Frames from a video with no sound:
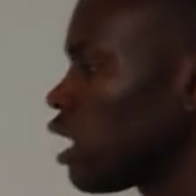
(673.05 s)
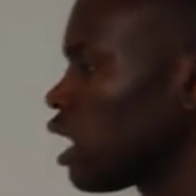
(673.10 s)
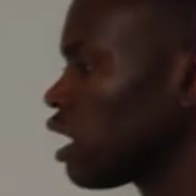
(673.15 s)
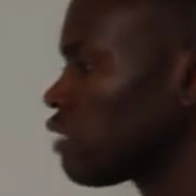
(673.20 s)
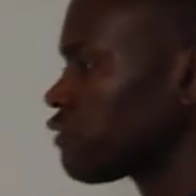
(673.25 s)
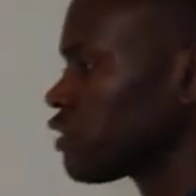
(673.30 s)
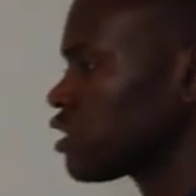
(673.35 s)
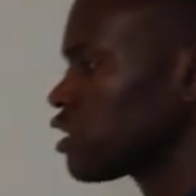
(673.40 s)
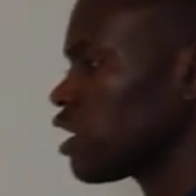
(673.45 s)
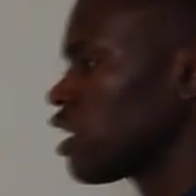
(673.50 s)

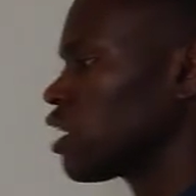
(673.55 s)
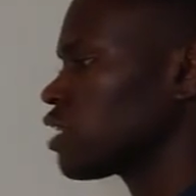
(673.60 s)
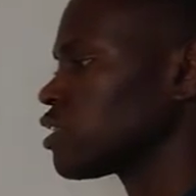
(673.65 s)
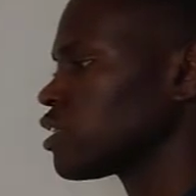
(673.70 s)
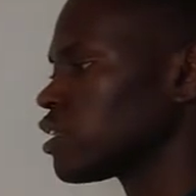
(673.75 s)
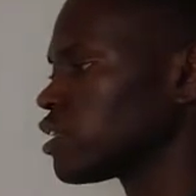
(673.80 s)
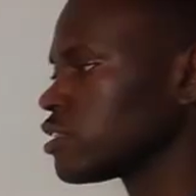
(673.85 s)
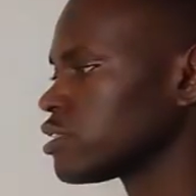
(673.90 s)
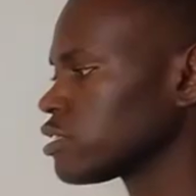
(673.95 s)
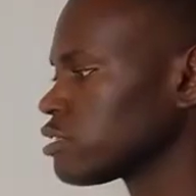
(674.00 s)
Having
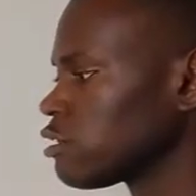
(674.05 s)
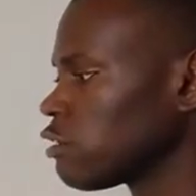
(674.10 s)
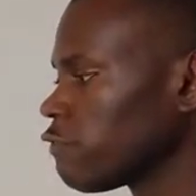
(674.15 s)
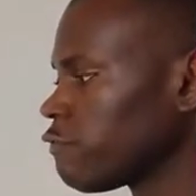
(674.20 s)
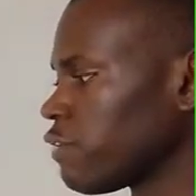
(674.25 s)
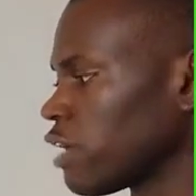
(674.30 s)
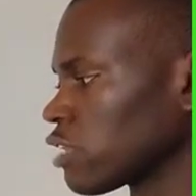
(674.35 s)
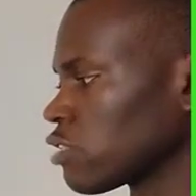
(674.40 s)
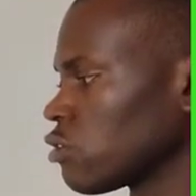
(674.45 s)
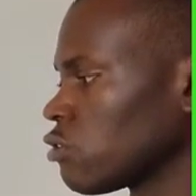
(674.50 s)
added,
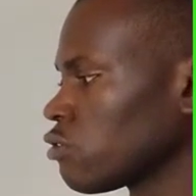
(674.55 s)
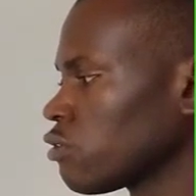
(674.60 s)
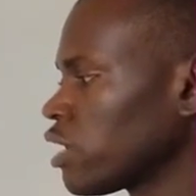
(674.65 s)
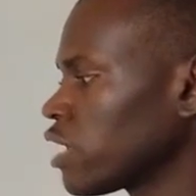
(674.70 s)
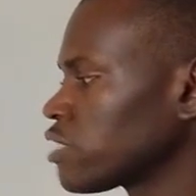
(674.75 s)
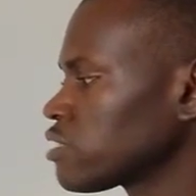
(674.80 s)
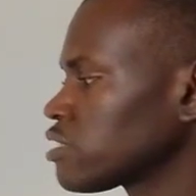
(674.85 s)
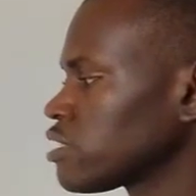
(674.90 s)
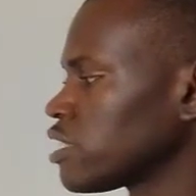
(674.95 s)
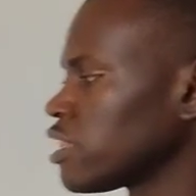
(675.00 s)

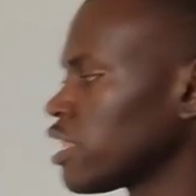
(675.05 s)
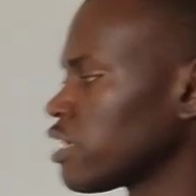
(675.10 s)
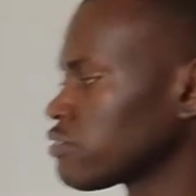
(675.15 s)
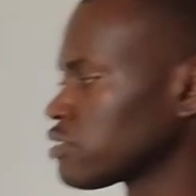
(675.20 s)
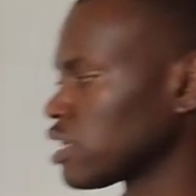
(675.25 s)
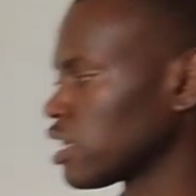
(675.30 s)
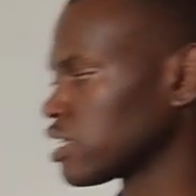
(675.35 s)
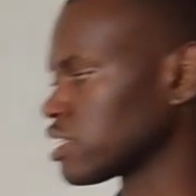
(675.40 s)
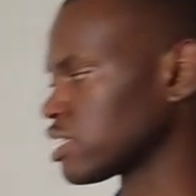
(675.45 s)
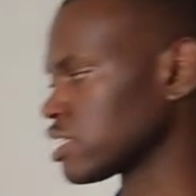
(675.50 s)
factorize the
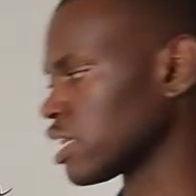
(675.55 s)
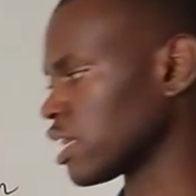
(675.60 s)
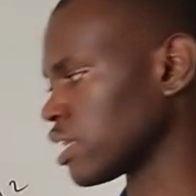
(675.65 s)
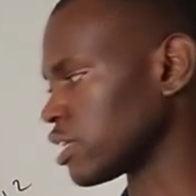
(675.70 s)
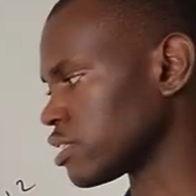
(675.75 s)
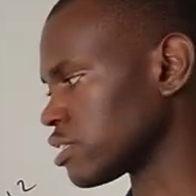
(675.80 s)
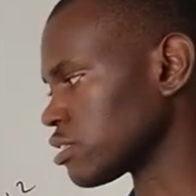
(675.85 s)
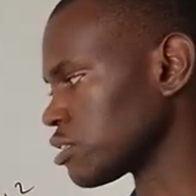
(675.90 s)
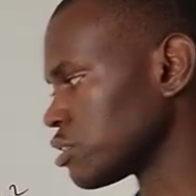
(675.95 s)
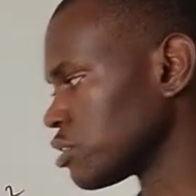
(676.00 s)
left hand
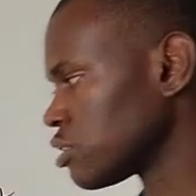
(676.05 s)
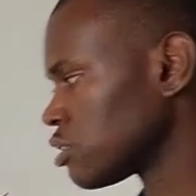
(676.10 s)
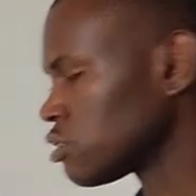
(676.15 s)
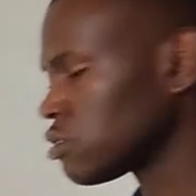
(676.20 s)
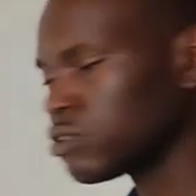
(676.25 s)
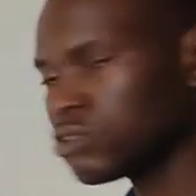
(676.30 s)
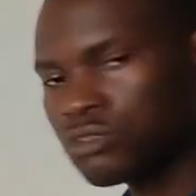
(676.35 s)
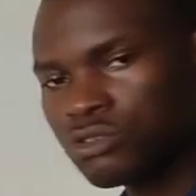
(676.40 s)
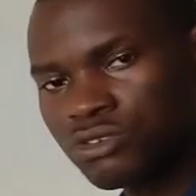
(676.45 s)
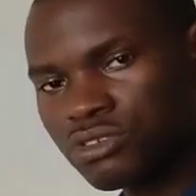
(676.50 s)
side
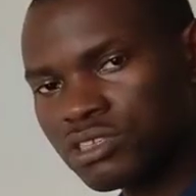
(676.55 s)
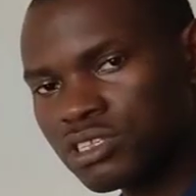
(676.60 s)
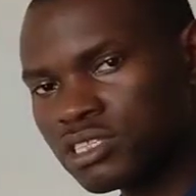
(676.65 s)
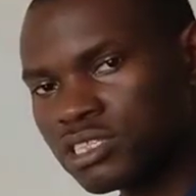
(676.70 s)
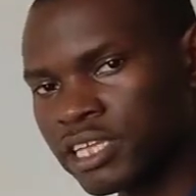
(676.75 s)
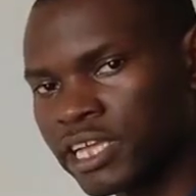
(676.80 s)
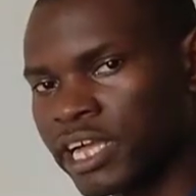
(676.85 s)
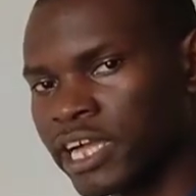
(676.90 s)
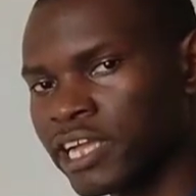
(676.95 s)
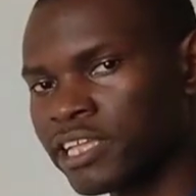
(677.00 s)

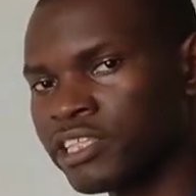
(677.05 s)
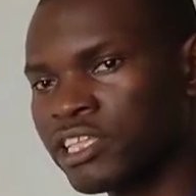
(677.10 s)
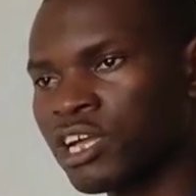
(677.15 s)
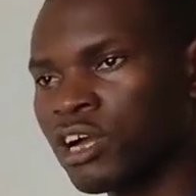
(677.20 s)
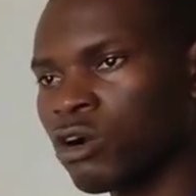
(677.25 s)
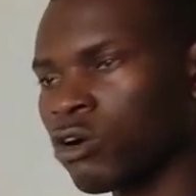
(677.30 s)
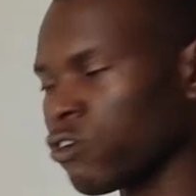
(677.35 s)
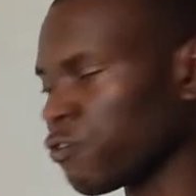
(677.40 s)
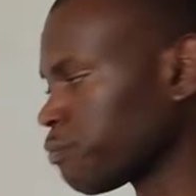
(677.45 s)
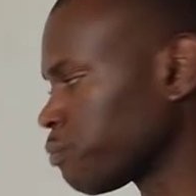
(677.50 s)
using the
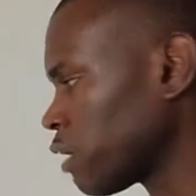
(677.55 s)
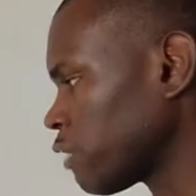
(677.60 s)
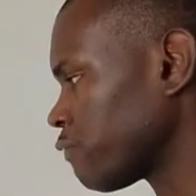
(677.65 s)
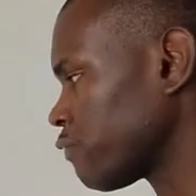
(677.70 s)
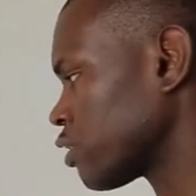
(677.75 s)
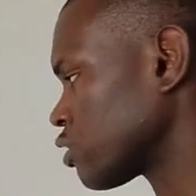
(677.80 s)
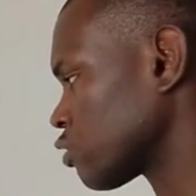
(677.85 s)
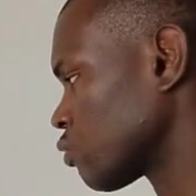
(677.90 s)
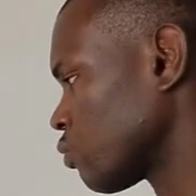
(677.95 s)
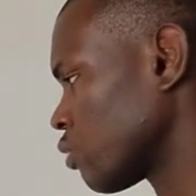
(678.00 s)
idea of
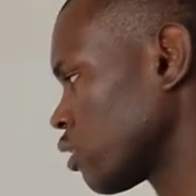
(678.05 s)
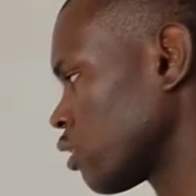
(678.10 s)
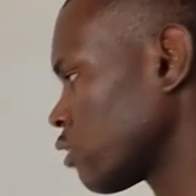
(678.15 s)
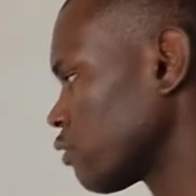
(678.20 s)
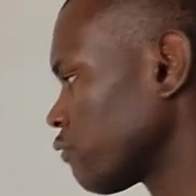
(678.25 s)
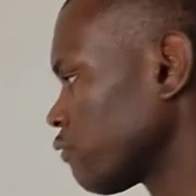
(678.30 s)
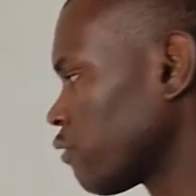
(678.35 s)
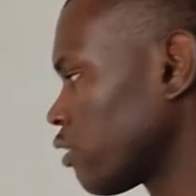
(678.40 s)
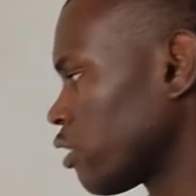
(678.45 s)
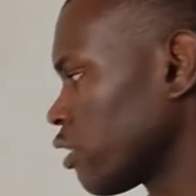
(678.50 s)
perfect
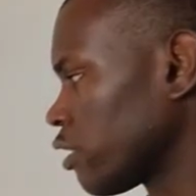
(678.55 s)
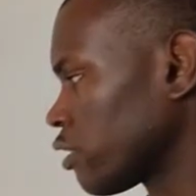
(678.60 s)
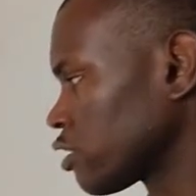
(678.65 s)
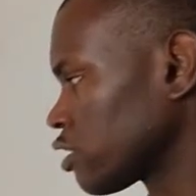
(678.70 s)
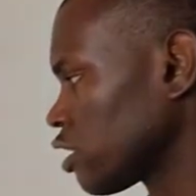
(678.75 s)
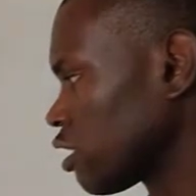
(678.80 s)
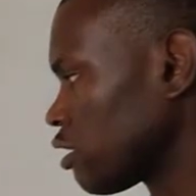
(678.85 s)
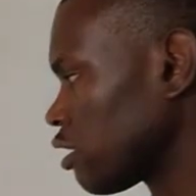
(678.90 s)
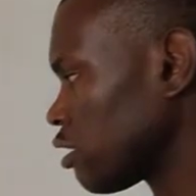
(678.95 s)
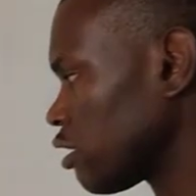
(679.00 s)
square
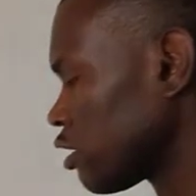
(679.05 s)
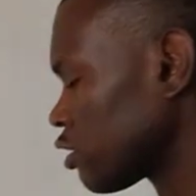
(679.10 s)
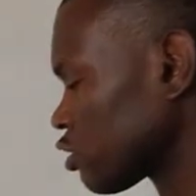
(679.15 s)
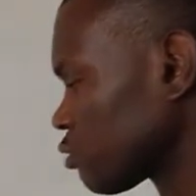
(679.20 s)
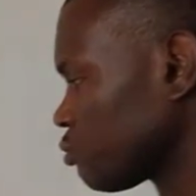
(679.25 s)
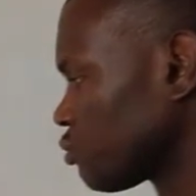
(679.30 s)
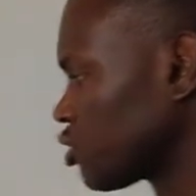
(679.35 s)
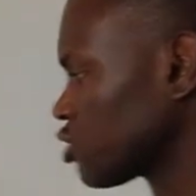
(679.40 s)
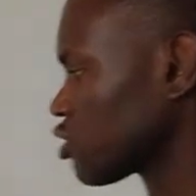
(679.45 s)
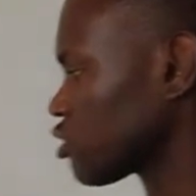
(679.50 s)

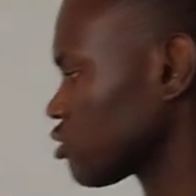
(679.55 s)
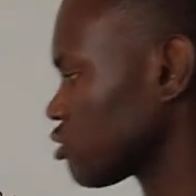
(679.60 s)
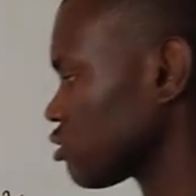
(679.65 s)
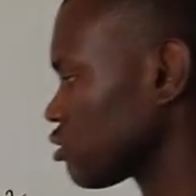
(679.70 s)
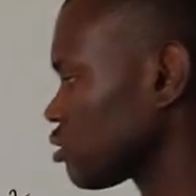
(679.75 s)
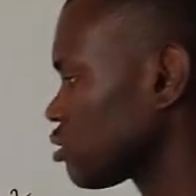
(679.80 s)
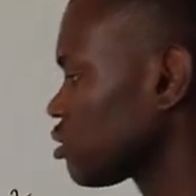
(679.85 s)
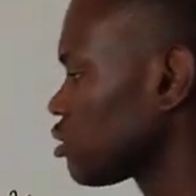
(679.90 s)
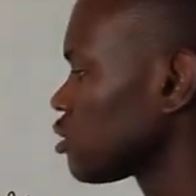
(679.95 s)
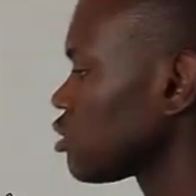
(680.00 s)

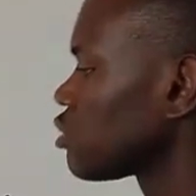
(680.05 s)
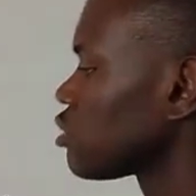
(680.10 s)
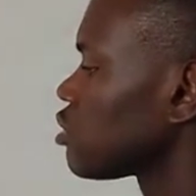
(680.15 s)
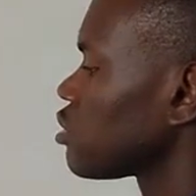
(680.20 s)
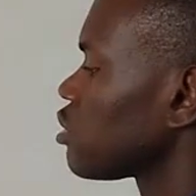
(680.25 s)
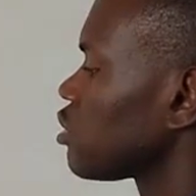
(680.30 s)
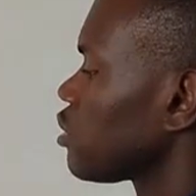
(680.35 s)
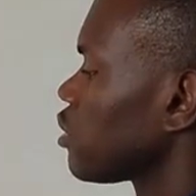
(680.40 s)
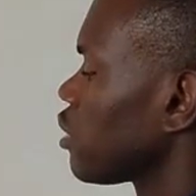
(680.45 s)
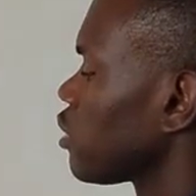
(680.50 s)
expression.
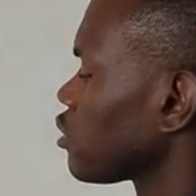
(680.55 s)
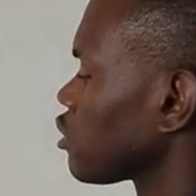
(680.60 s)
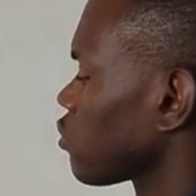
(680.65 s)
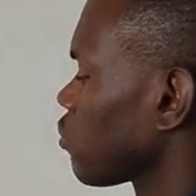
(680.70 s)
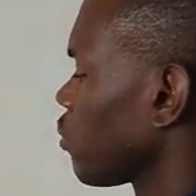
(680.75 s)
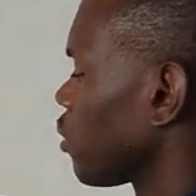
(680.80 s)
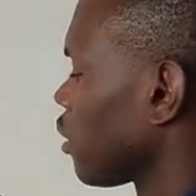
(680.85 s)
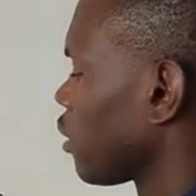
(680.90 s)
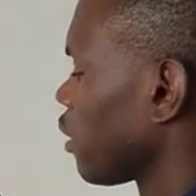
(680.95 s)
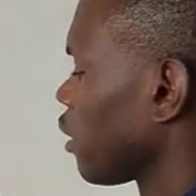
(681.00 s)
Here is
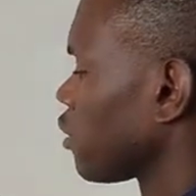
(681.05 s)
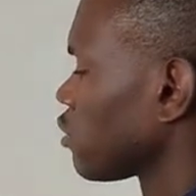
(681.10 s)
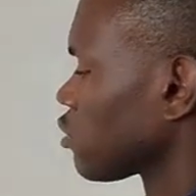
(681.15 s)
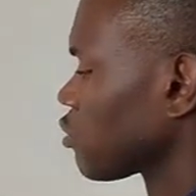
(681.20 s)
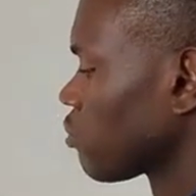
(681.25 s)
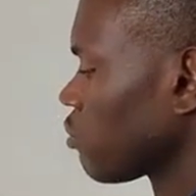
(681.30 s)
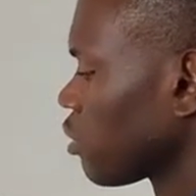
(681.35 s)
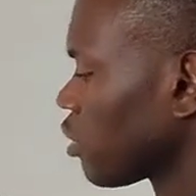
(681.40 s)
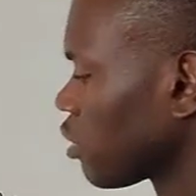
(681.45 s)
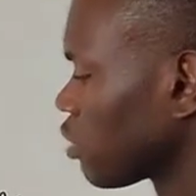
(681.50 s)
square, here
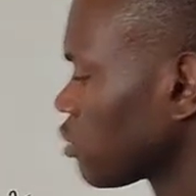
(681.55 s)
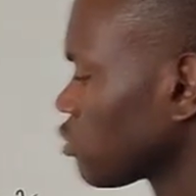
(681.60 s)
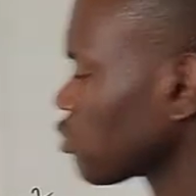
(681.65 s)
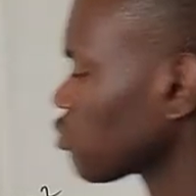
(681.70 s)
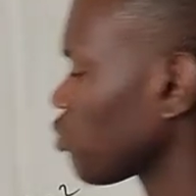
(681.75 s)
is square.